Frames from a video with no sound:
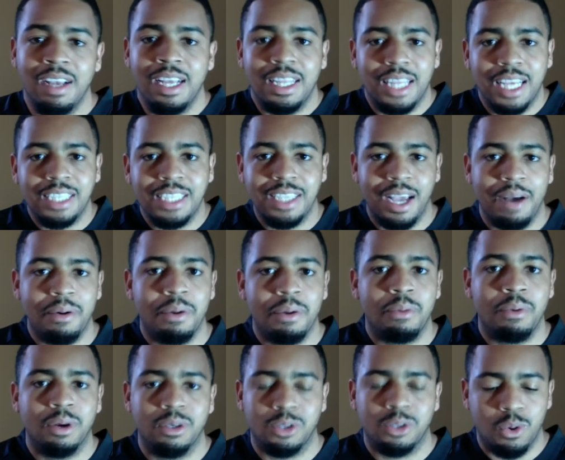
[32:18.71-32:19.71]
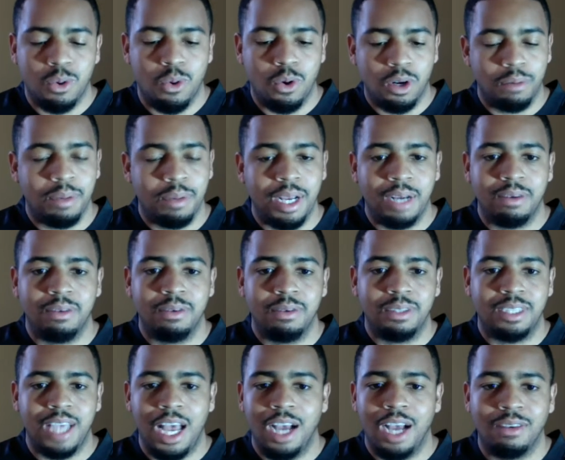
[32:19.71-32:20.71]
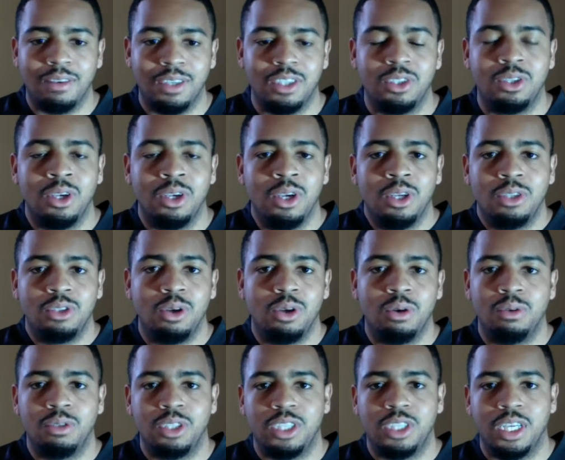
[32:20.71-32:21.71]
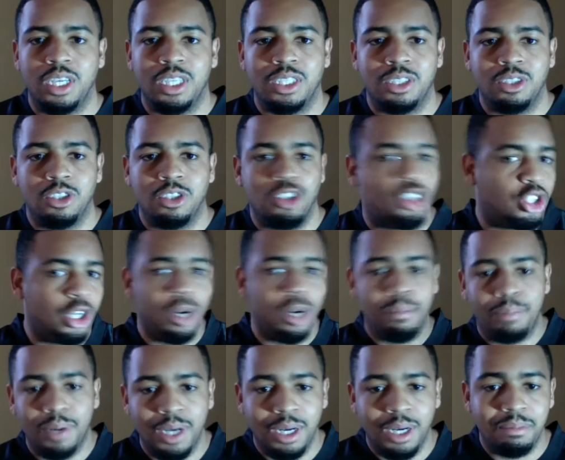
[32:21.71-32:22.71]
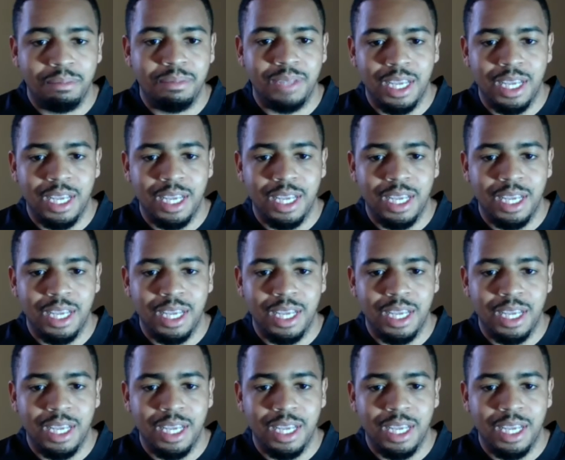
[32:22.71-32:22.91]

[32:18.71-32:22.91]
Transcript: That's how it works. Quarterback salaries don't just jump up.